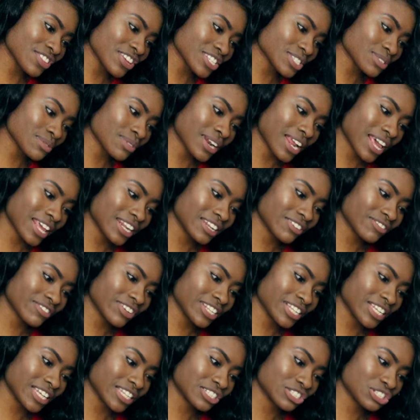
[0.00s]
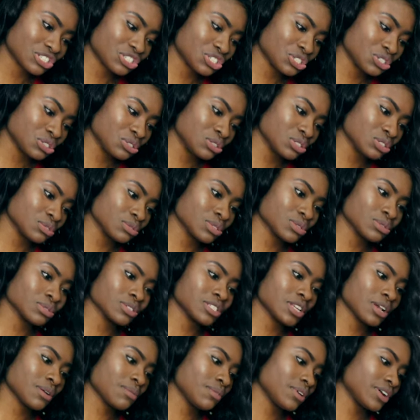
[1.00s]
this one, I didn't really get to choose which
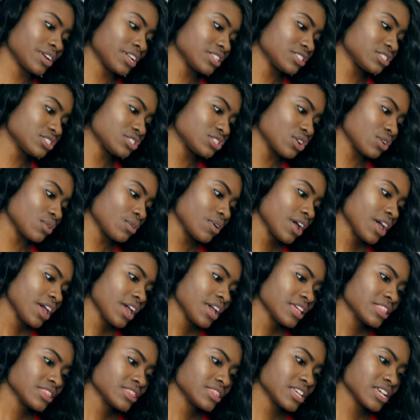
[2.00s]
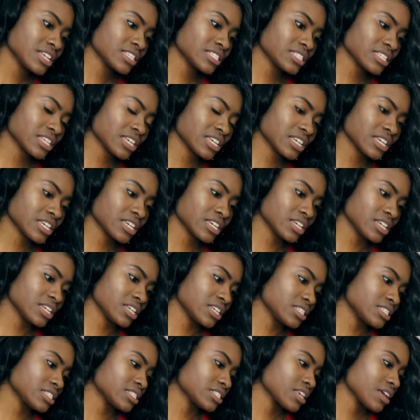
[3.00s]
ones I wanted. So this
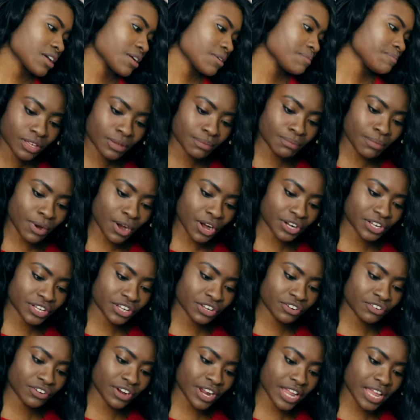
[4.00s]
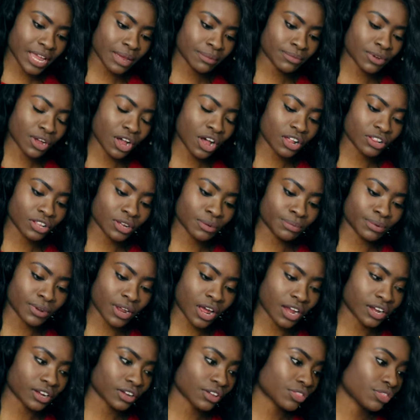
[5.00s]
is Mark and Graham Color
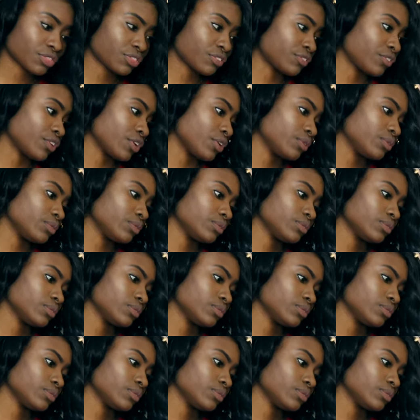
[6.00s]
Block Throw.